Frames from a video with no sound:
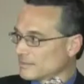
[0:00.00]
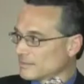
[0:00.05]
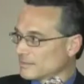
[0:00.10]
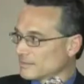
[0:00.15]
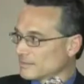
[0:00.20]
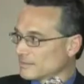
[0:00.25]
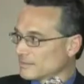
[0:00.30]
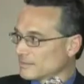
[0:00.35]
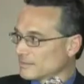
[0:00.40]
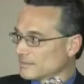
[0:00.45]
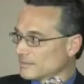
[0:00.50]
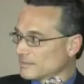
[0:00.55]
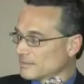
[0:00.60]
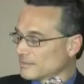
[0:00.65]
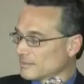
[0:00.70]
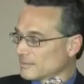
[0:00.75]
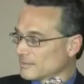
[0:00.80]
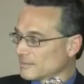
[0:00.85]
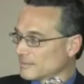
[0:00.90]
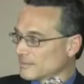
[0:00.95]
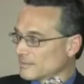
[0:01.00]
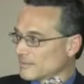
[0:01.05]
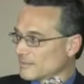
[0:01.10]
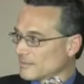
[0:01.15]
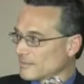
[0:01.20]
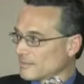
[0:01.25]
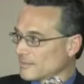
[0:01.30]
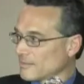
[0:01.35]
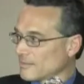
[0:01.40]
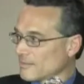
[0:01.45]

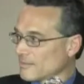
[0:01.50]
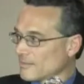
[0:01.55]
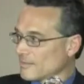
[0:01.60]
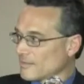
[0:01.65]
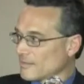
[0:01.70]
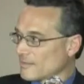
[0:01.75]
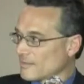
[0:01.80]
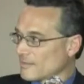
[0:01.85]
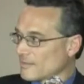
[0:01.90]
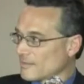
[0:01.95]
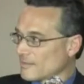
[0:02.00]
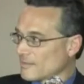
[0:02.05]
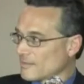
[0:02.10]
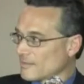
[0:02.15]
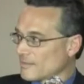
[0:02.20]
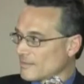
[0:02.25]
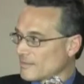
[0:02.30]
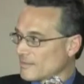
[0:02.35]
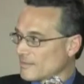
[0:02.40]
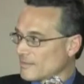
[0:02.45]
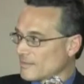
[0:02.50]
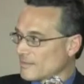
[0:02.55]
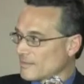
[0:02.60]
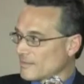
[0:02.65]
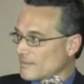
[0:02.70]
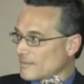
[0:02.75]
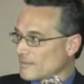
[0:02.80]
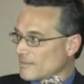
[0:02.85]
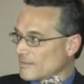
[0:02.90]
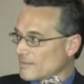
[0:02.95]

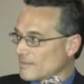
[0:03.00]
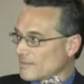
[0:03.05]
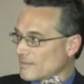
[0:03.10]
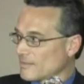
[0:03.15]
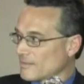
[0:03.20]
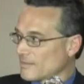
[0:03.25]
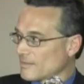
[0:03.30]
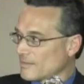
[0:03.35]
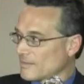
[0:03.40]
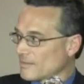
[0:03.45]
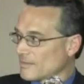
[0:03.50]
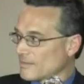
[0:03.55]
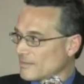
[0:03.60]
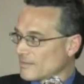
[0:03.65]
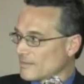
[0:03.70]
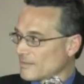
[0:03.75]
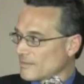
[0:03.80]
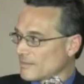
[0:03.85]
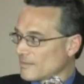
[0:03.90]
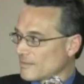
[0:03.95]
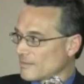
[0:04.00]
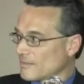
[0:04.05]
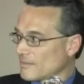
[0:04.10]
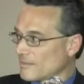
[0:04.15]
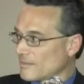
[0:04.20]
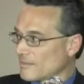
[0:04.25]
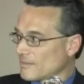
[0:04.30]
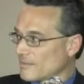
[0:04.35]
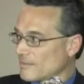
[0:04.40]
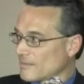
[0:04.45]

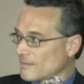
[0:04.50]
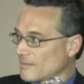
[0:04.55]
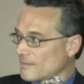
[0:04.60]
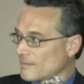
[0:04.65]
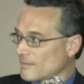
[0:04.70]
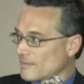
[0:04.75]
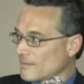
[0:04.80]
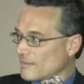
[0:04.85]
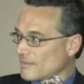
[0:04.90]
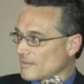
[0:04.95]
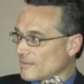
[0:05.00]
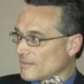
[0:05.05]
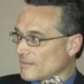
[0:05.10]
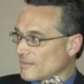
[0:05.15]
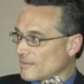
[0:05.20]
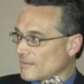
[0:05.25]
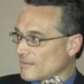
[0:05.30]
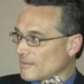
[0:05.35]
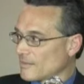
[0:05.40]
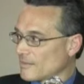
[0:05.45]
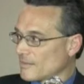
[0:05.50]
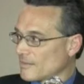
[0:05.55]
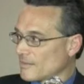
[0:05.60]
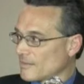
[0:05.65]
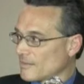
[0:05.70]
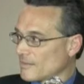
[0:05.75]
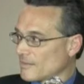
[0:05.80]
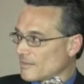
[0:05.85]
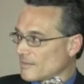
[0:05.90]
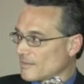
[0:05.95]

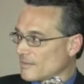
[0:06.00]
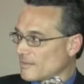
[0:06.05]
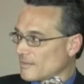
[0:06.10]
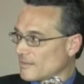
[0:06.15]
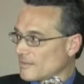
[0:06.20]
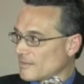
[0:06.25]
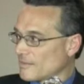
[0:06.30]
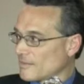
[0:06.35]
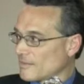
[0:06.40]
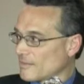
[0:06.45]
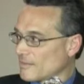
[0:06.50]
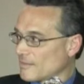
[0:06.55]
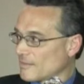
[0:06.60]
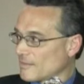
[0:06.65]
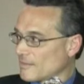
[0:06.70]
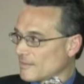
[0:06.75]
(not speaking)